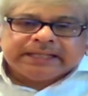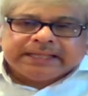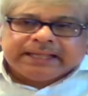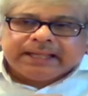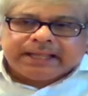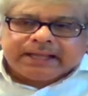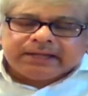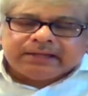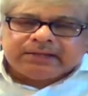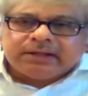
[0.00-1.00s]

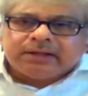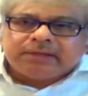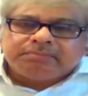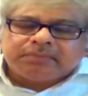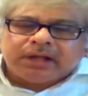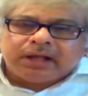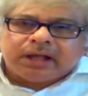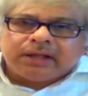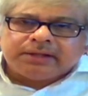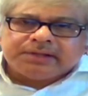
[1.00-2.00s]
And uh,
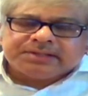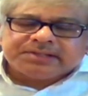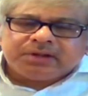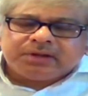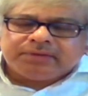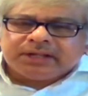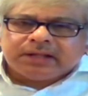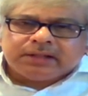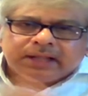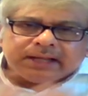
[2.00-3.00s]
uh, it's, it's not very
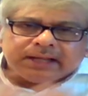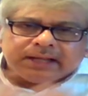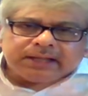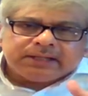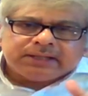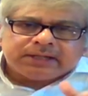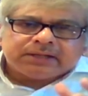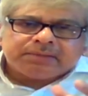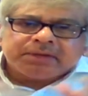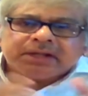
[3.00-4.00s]
unlikely that at
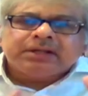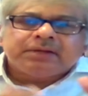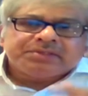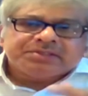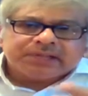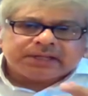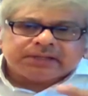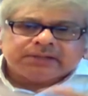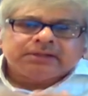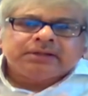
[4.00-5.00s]
the beginning of the cycle,
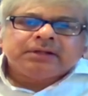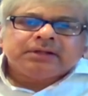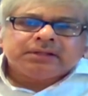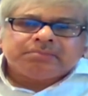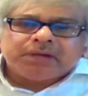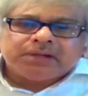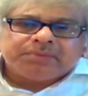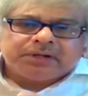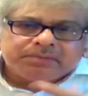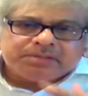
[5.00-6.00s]
the multiple
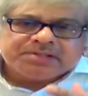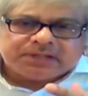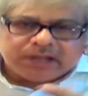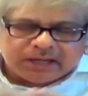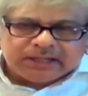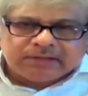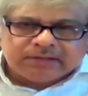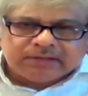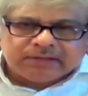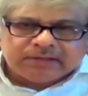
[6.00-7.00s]
remains at a high level.
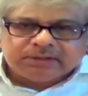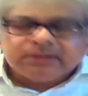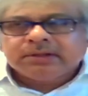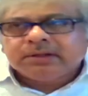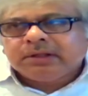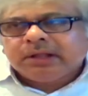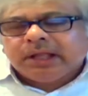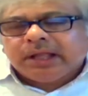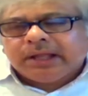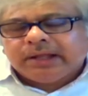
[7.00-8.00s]

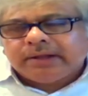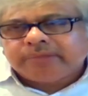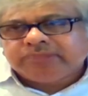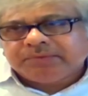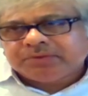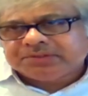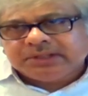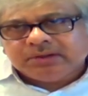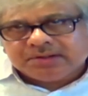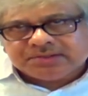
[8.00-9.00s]
Uh, if you see
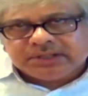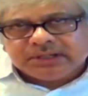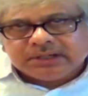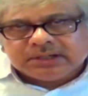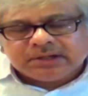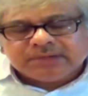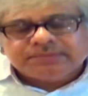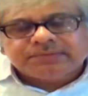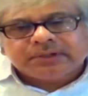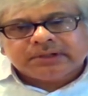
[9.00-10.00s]
also the yield curve,
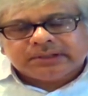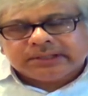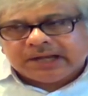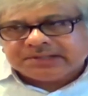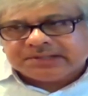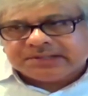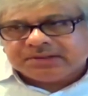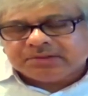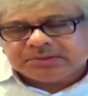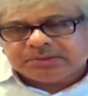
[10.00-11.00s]
uh, that's
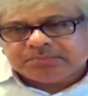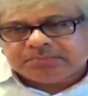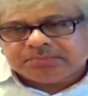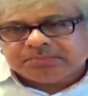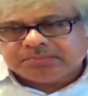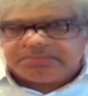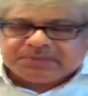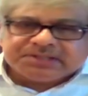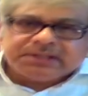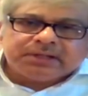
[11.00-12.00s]
also the
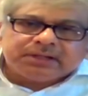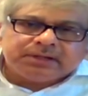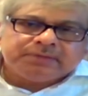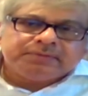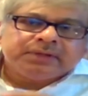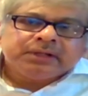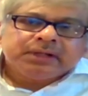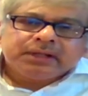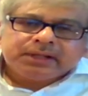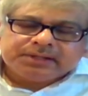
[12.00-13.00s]
steepness in the curve
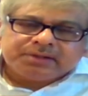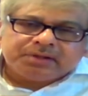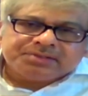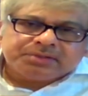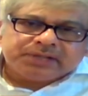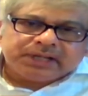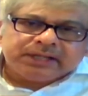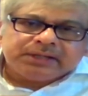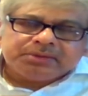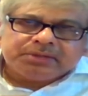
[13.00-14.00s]
is also telling
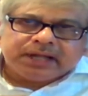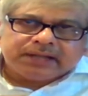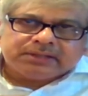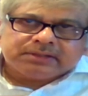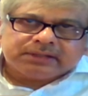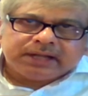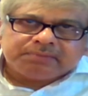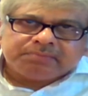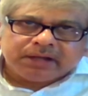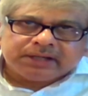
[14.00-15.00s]
you that that
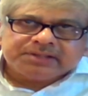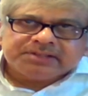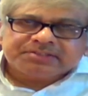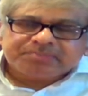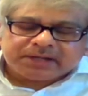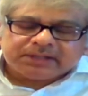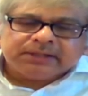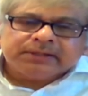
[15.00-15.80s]
market is expecting